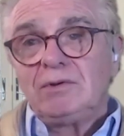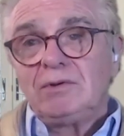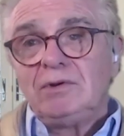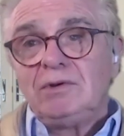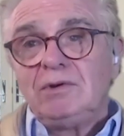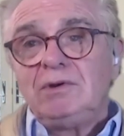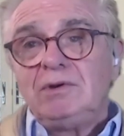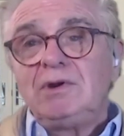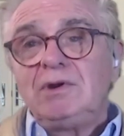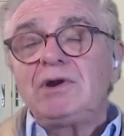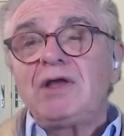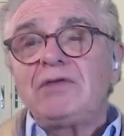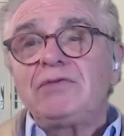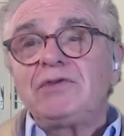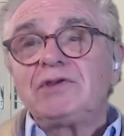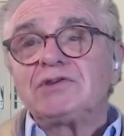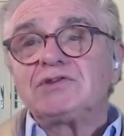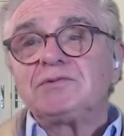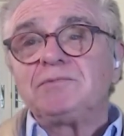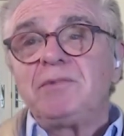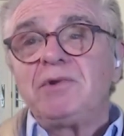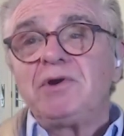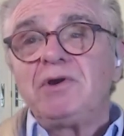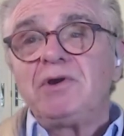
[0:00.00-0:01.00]
near-death
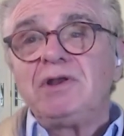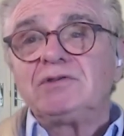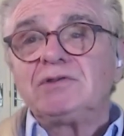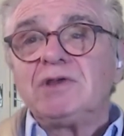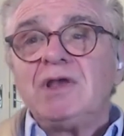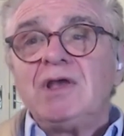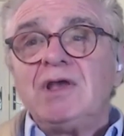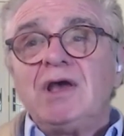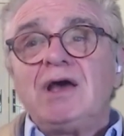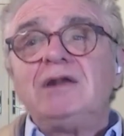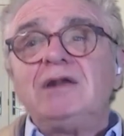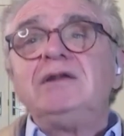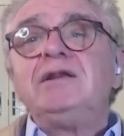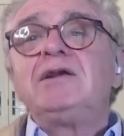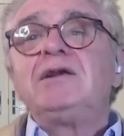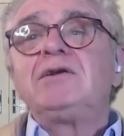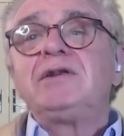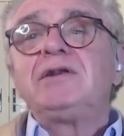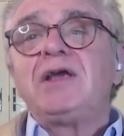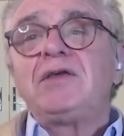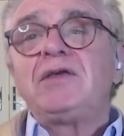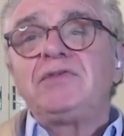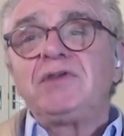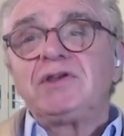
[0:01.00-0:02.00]
experience. A
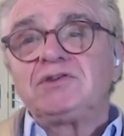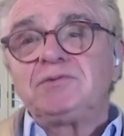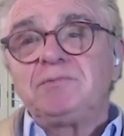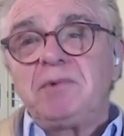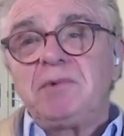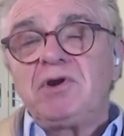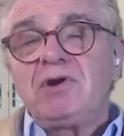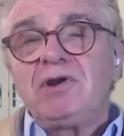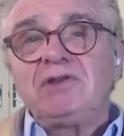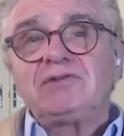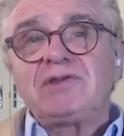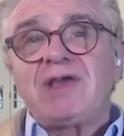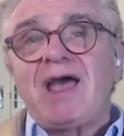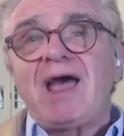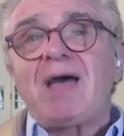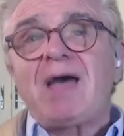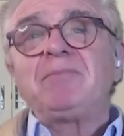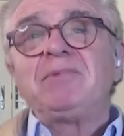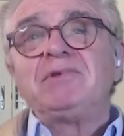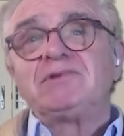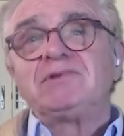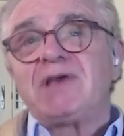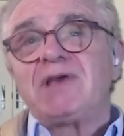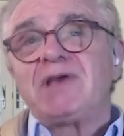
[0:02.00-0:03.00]
near-death experience
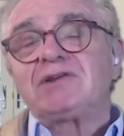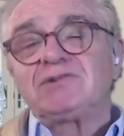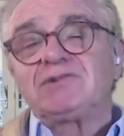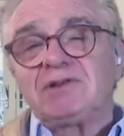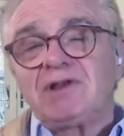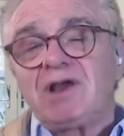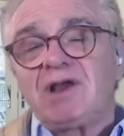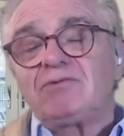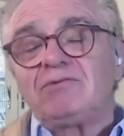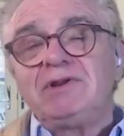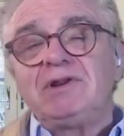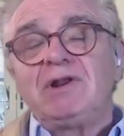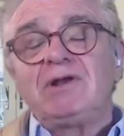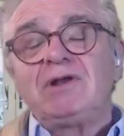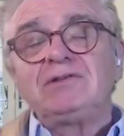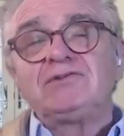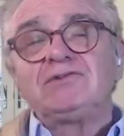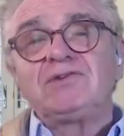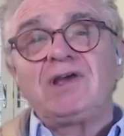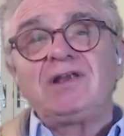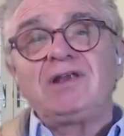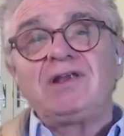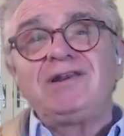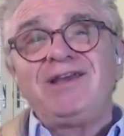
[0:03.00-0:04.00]
happens. Actually, I'll read on
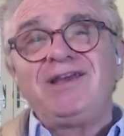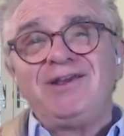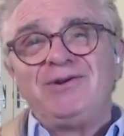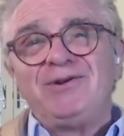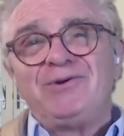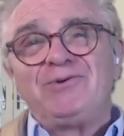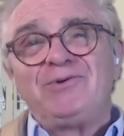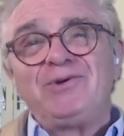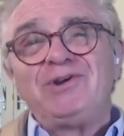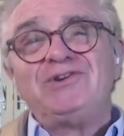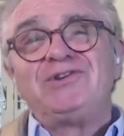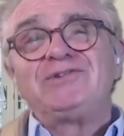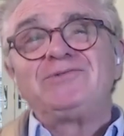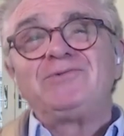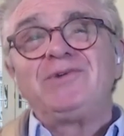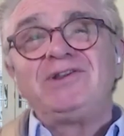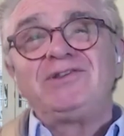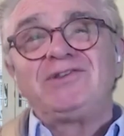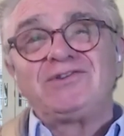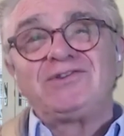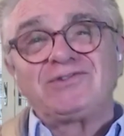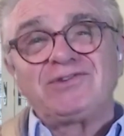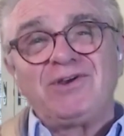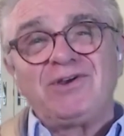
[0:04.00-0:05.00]
Sunday. It
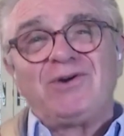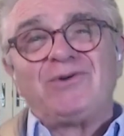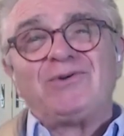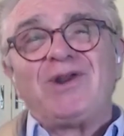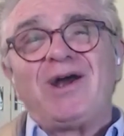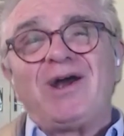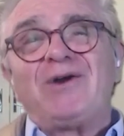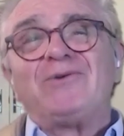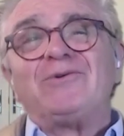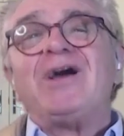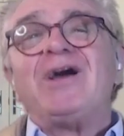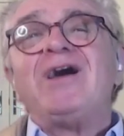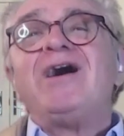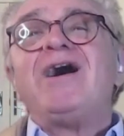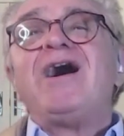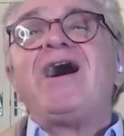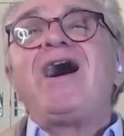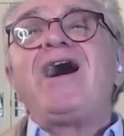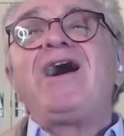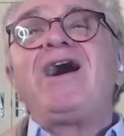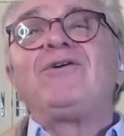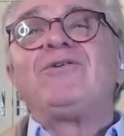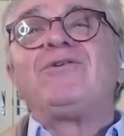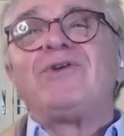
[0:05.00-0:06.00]
reads its own.
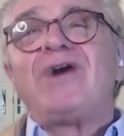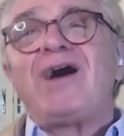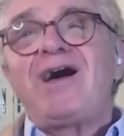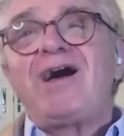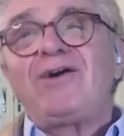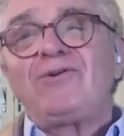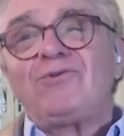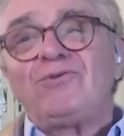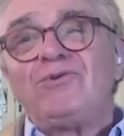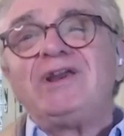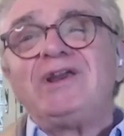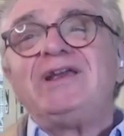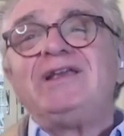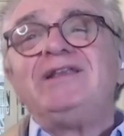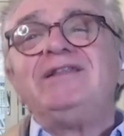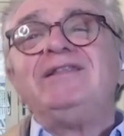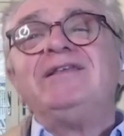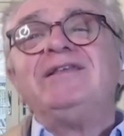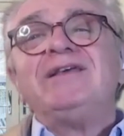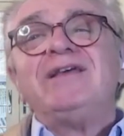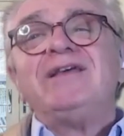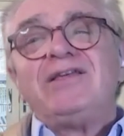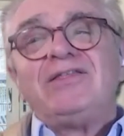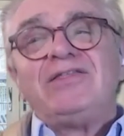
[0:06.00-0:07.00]
I'll read
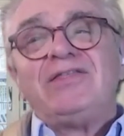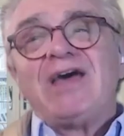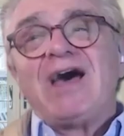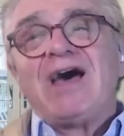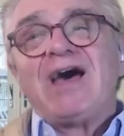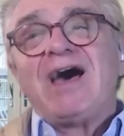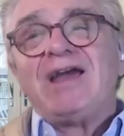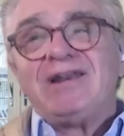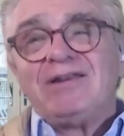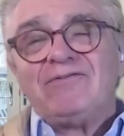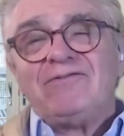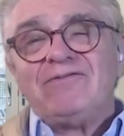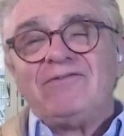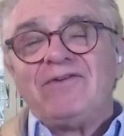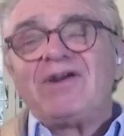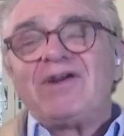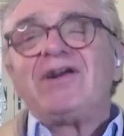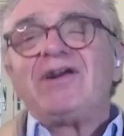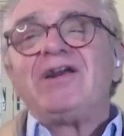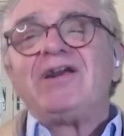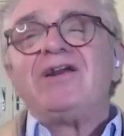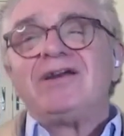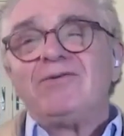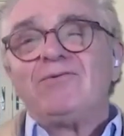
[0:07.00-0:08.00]
that.
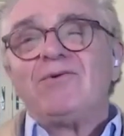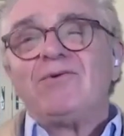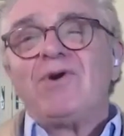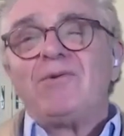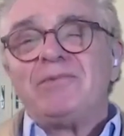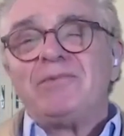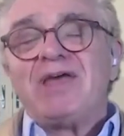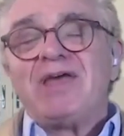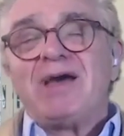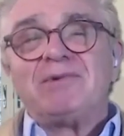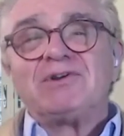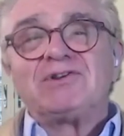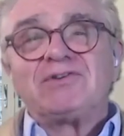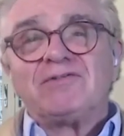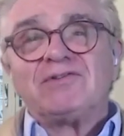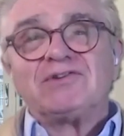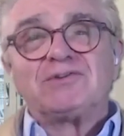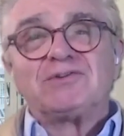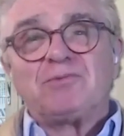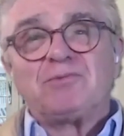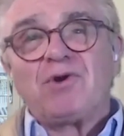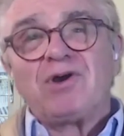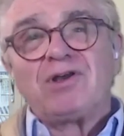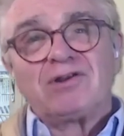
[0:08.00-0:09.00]
It won't be that much of a
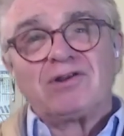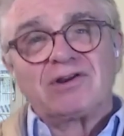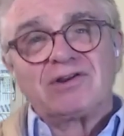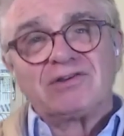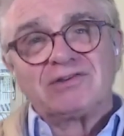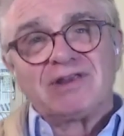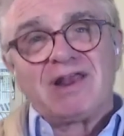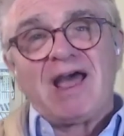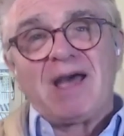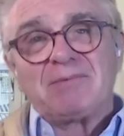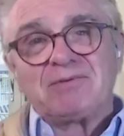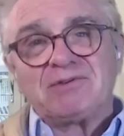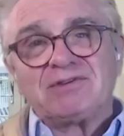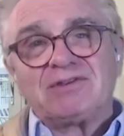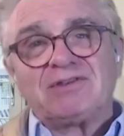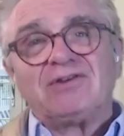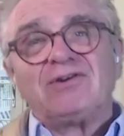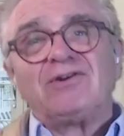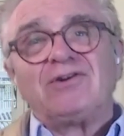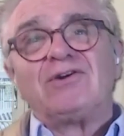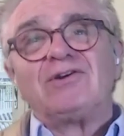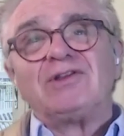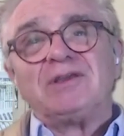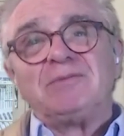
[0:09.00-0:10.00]
spoiler because it happens in
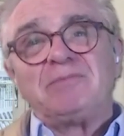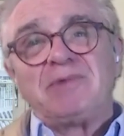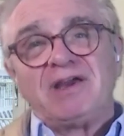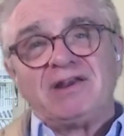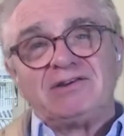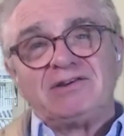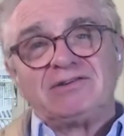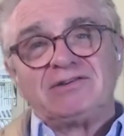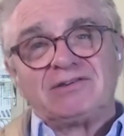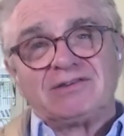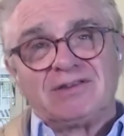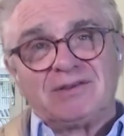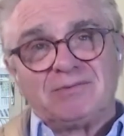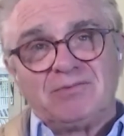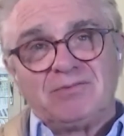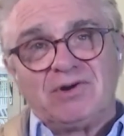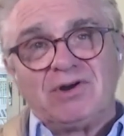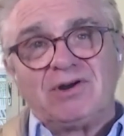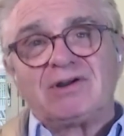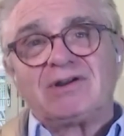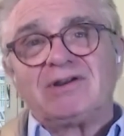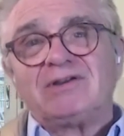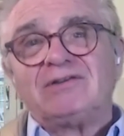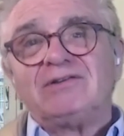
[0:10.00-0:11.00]
the early pages of the
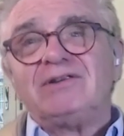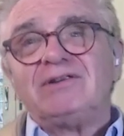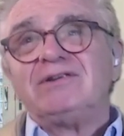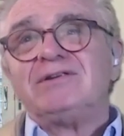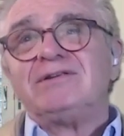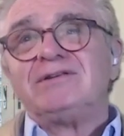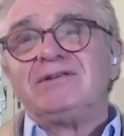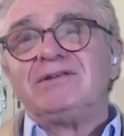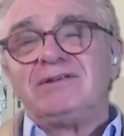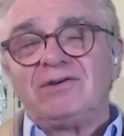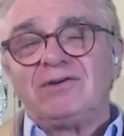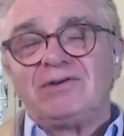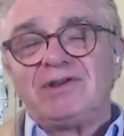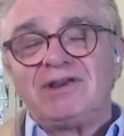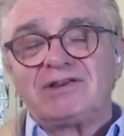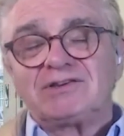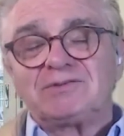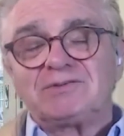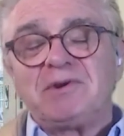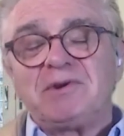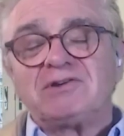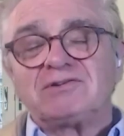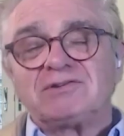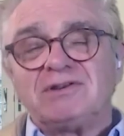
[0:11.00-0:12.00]
book. He
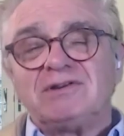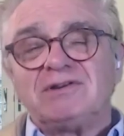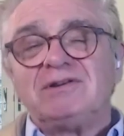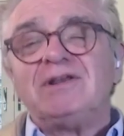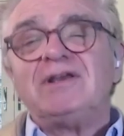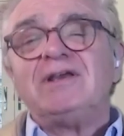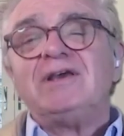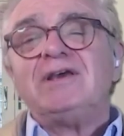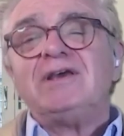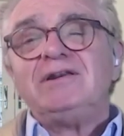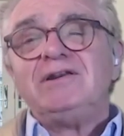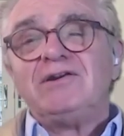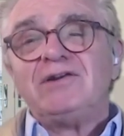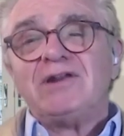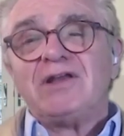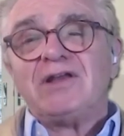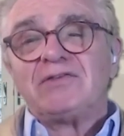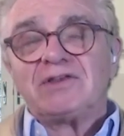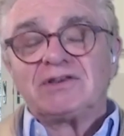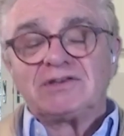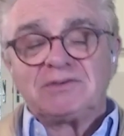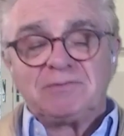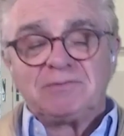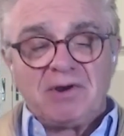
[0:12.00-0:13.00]
experienced a
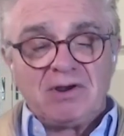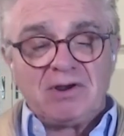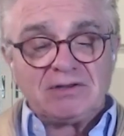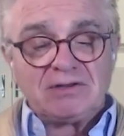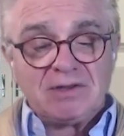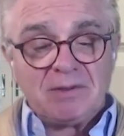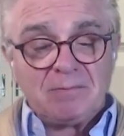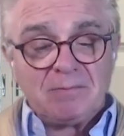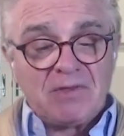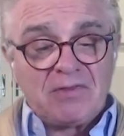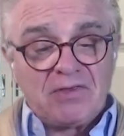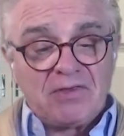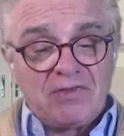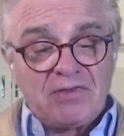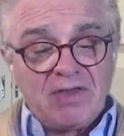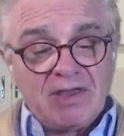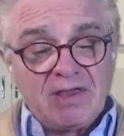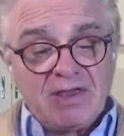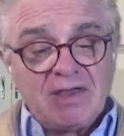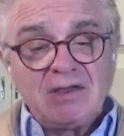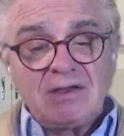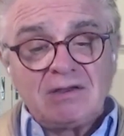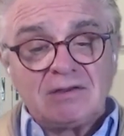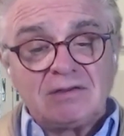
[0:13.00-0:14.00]
near-death experience. But the
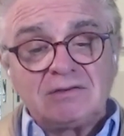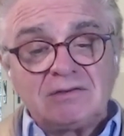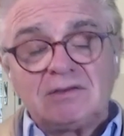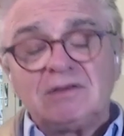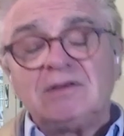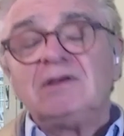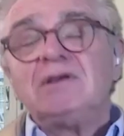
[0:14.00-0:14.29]
thing is